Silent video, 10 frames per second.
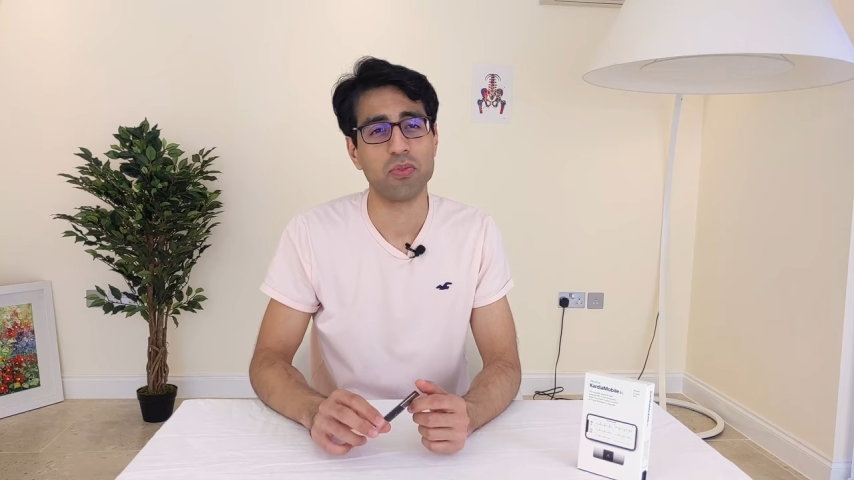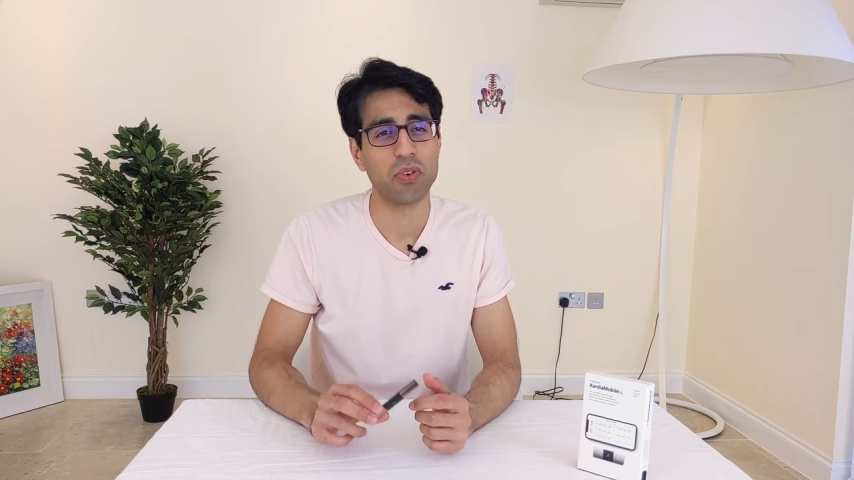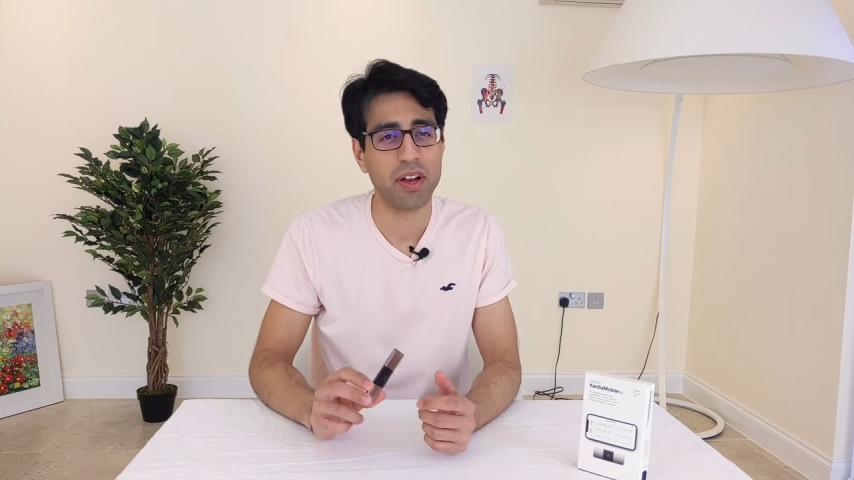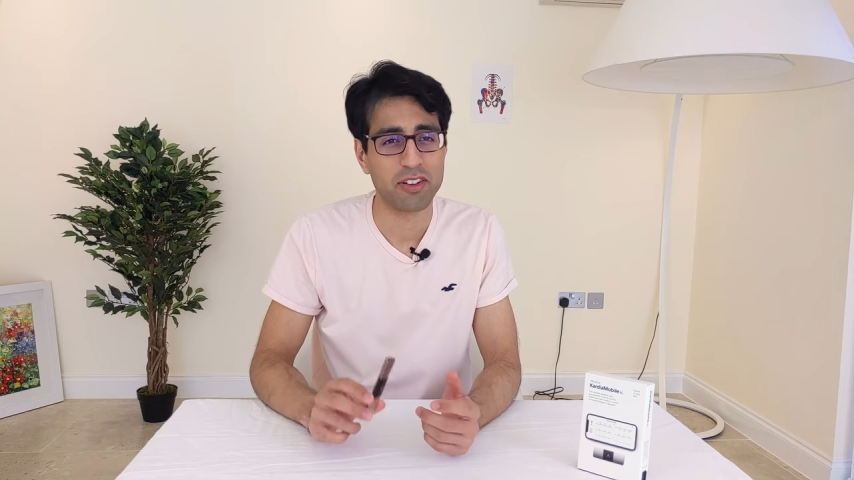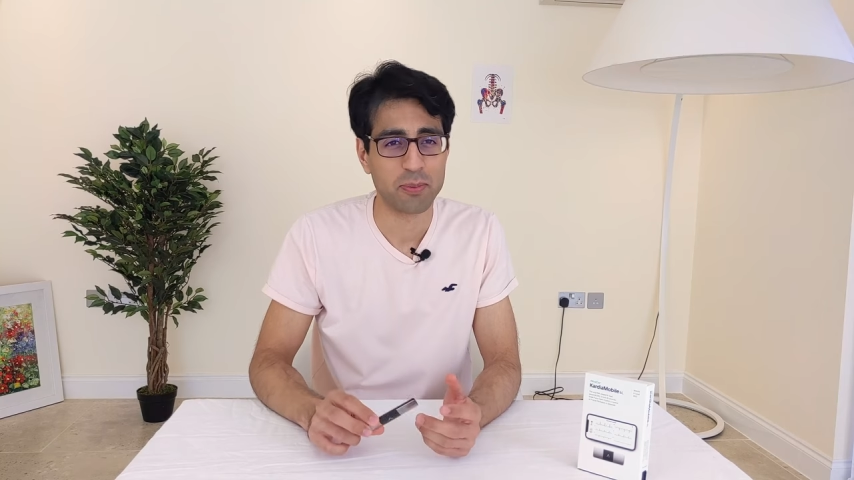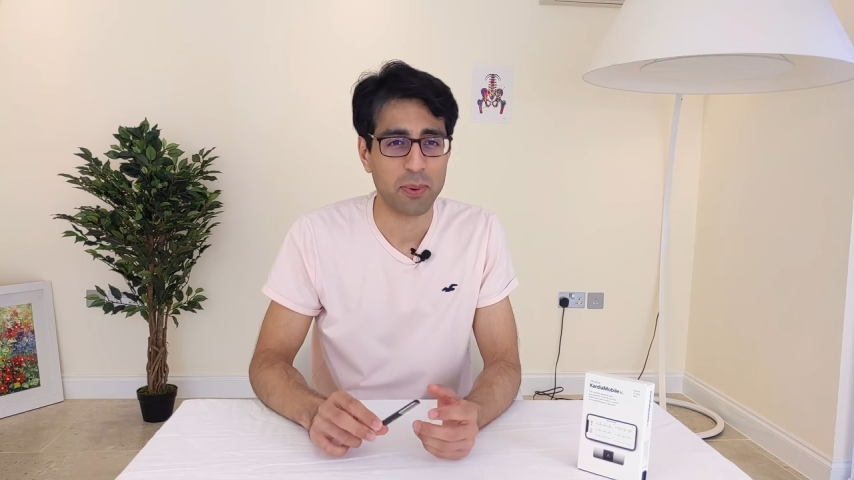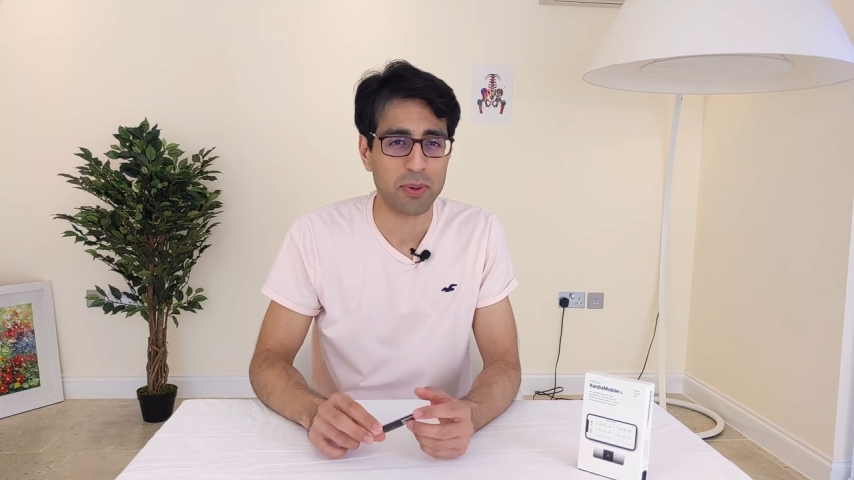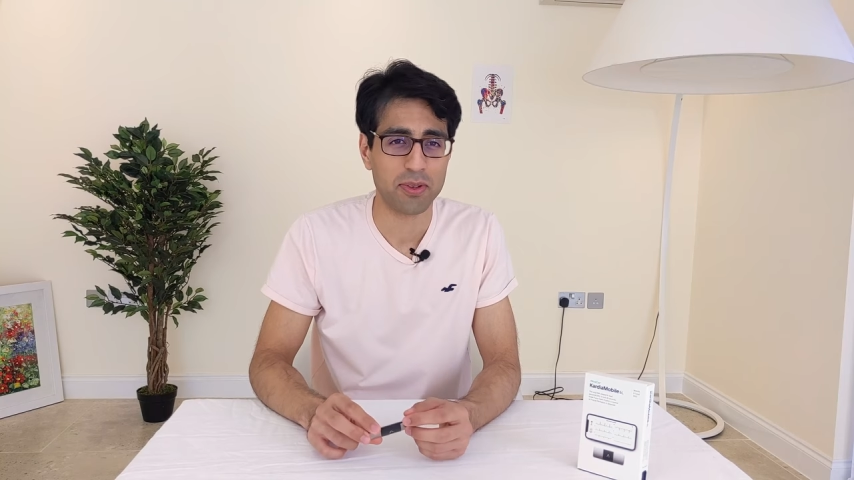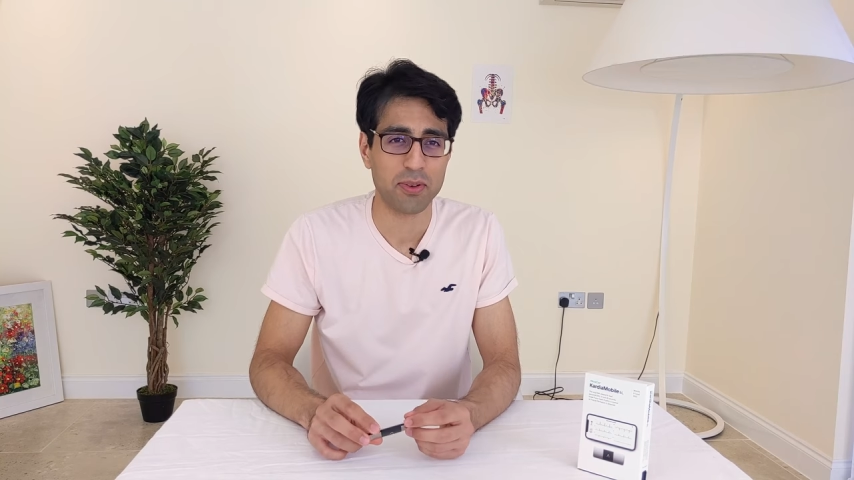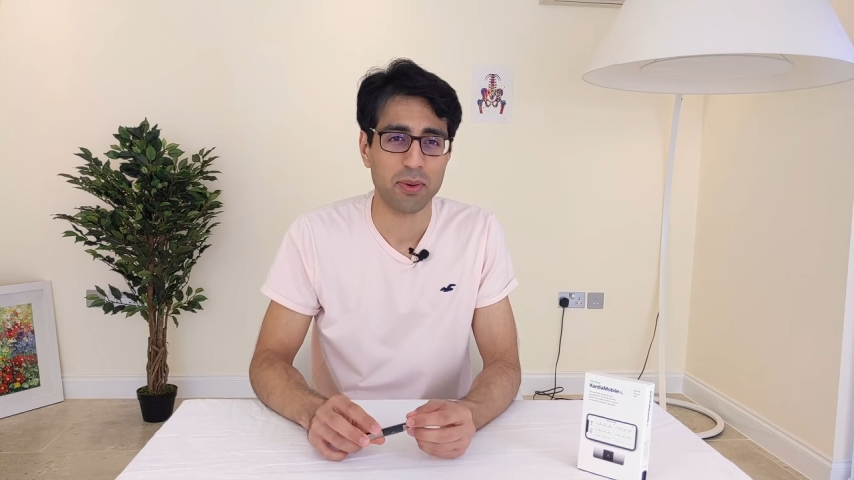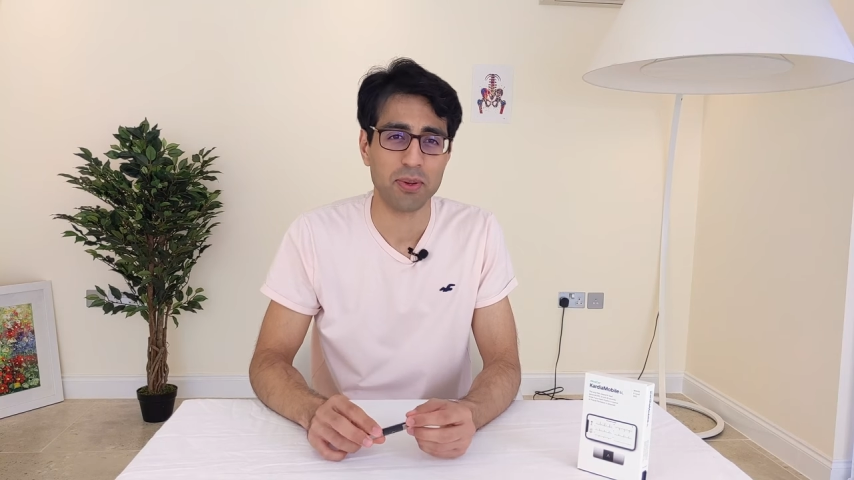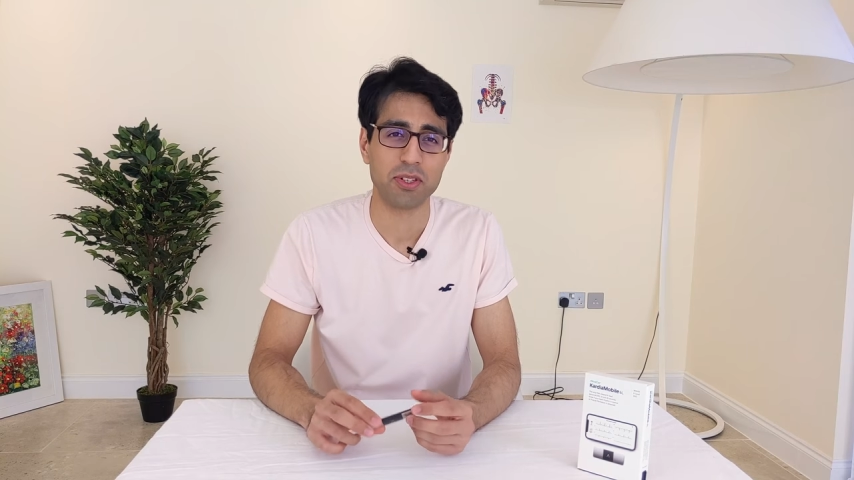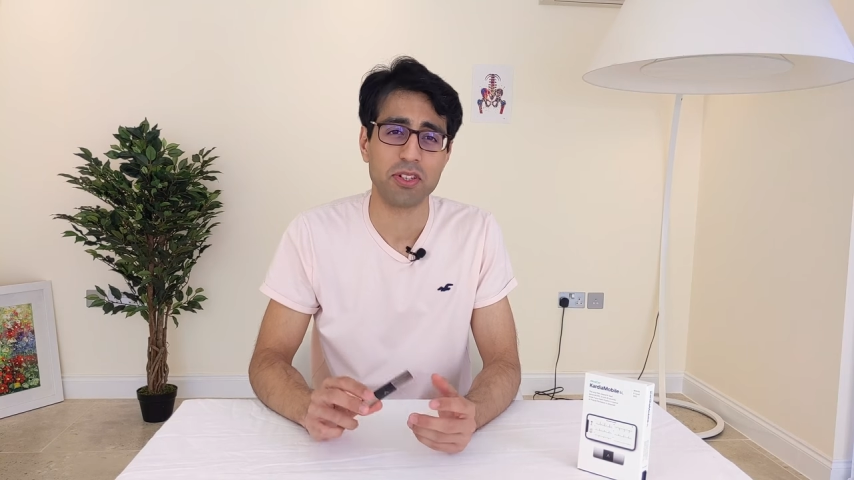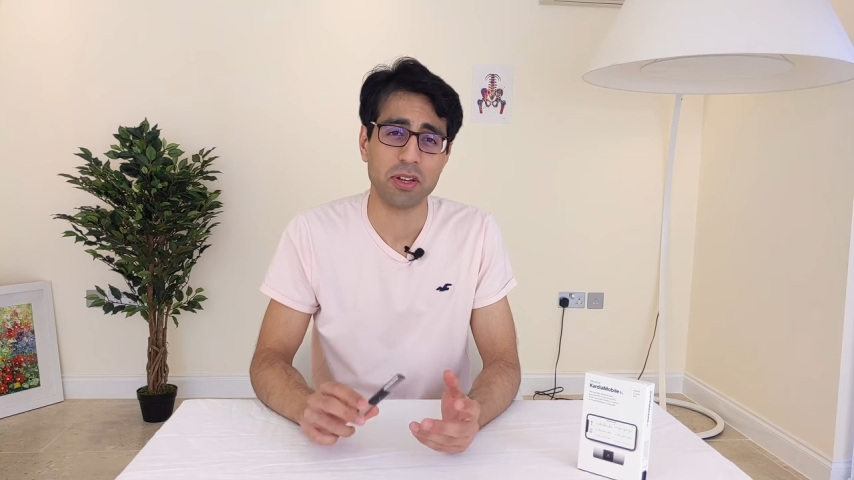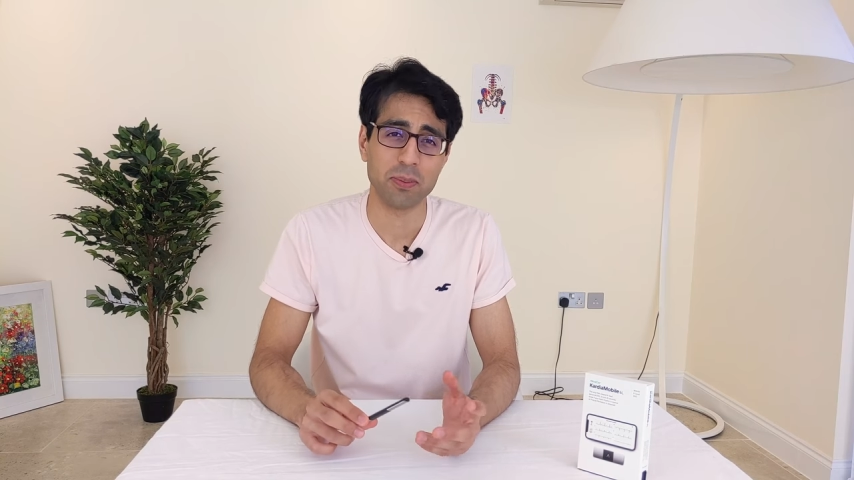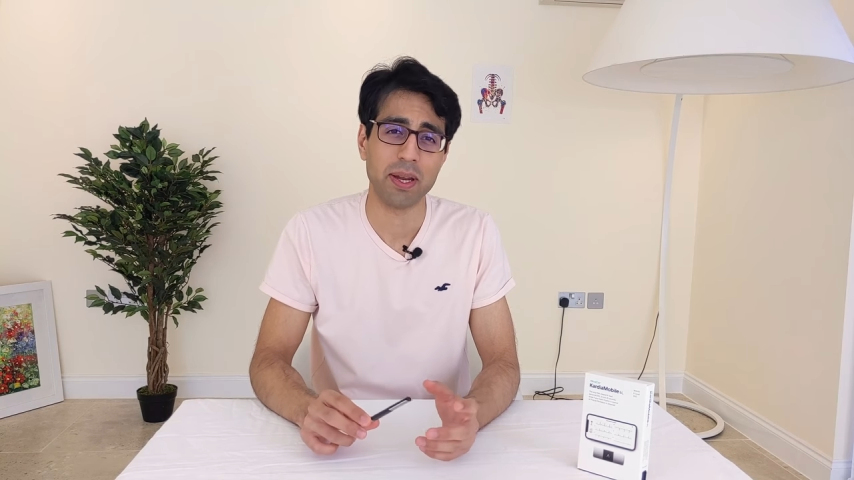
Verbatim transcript: first port of call should